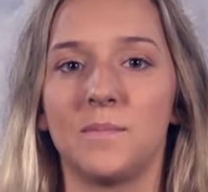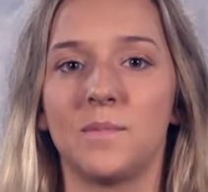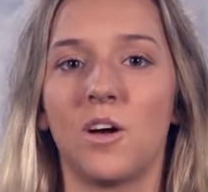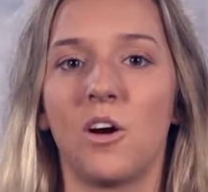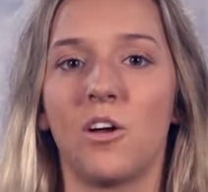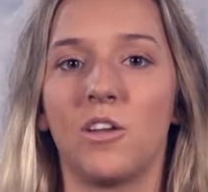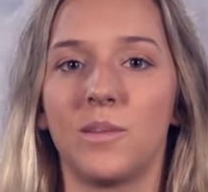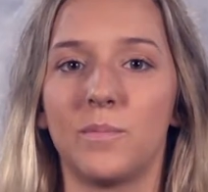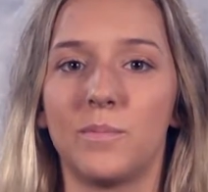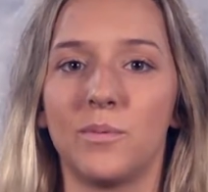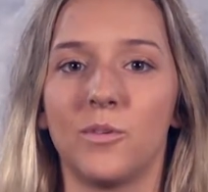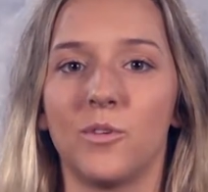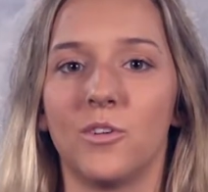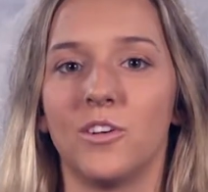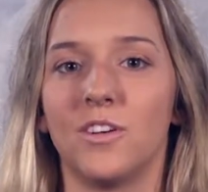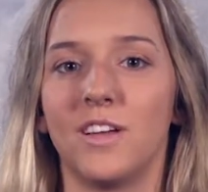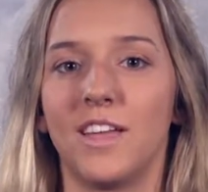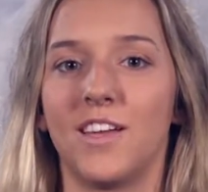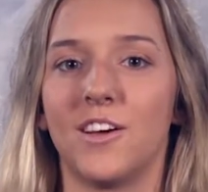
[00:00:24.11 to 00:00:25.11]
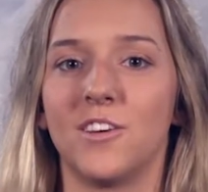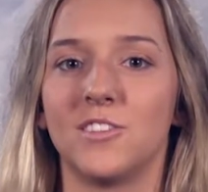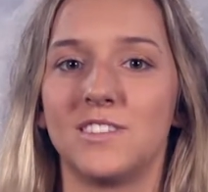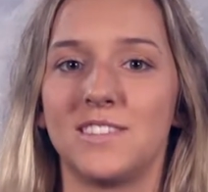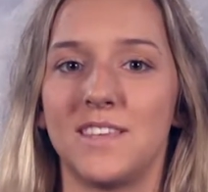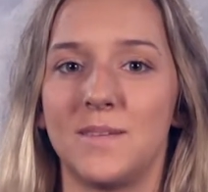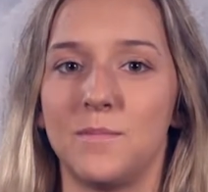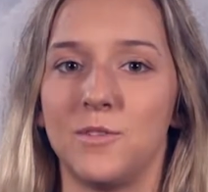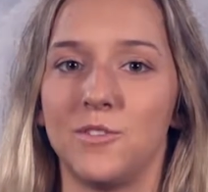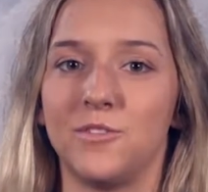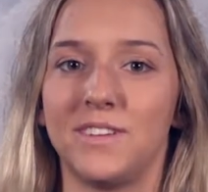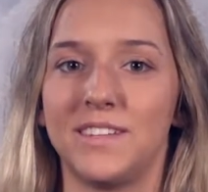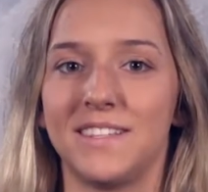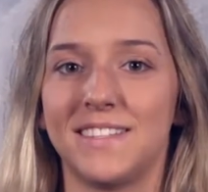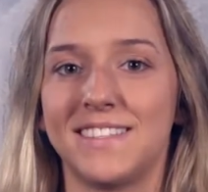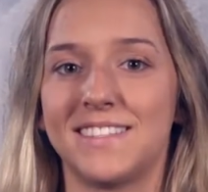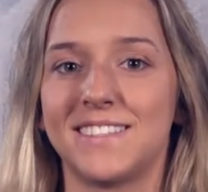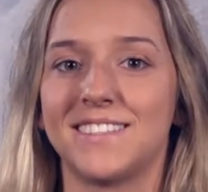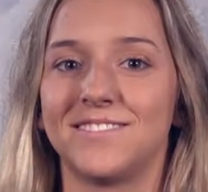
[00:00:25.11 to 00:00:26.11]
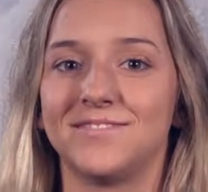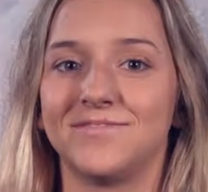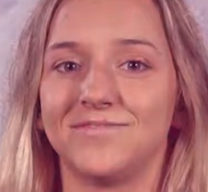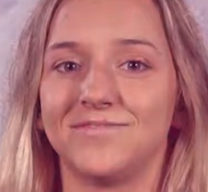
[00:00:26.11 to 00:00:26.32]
go to the pool, and go see movies.